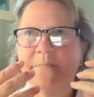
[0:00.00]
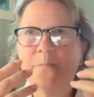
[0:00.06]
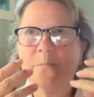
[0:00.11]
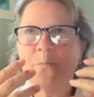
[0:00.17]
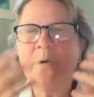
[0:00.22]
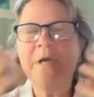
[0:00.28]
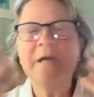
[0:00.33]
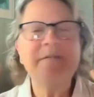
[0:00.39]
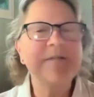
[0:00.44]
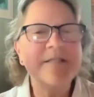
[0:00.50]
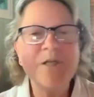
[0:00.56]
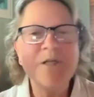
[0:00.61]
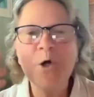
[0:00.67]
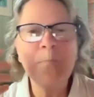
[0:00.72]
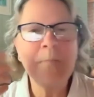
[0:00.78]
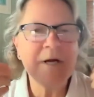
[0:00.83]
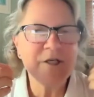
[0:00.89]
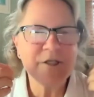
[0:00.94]
we have
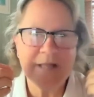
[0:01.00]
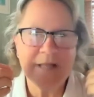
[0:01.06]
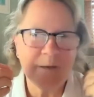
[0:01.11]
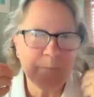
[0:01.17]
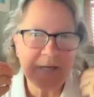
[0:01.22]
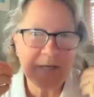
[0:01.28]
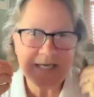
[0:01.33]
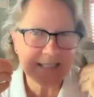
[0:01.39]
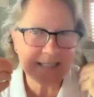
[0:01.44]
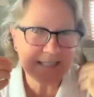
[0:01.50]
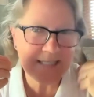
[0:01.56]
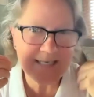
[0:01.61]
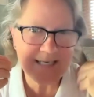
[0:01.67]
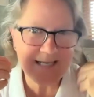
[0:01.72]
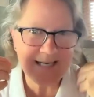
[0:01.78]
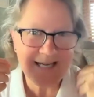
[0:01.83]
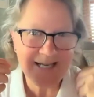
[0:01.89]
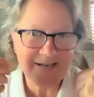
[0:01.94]
so much that we can
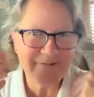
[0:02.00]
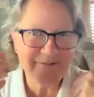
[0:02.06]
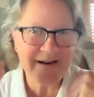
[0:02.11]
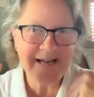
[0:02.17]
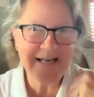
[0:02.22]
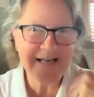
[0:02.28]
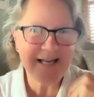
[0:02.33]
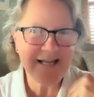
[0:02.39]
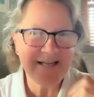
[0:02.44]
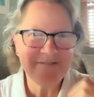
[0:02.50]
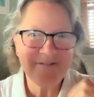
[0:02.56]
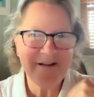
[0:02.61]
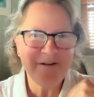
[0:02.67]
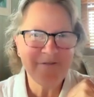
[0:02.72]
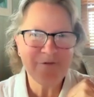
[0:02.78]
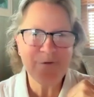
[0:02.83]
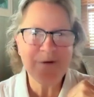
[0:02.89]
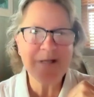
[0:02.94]
see, right? If
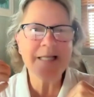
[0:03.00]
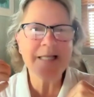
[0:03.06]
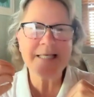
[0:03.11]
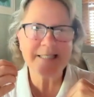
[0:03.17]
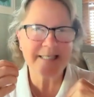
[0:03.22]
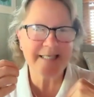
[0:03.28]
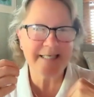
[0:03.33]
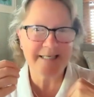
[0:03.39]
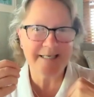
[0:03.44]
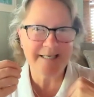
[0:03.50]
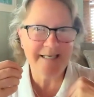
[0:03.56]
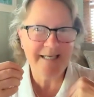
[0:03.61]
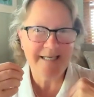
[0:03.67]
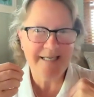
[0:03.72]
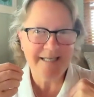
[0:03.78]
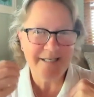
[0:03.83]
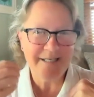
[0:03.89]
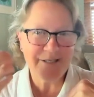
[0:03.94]
if we listen
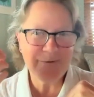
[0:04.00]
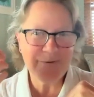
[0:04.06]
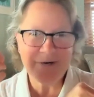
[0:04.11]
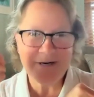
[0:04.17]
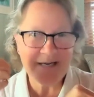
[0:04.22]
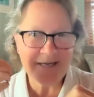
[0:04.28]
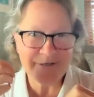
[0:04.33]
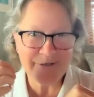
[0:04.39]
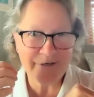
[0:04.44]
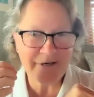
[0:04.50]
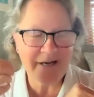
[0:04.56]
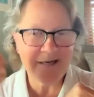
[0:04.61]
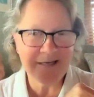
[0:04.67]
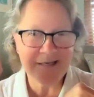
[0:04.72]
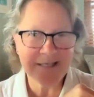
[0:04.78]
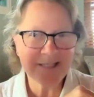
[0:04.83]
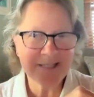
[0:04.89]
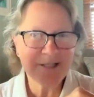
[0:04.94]
to our inner
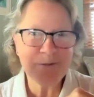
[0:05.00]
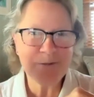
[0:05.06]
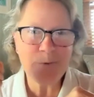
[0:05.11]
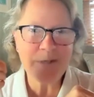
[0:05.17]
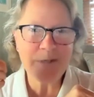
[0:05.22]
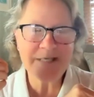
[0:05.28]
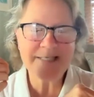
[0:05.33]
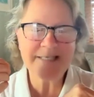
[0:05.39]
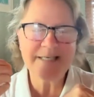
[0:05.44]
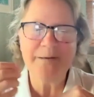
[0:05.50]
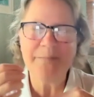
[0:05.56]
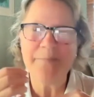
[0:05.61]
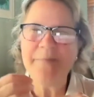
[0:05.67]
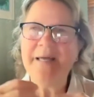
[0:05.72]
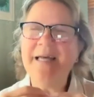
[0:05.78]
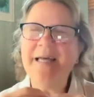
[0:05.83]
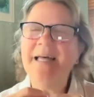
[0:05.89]
guidance, to wisdom.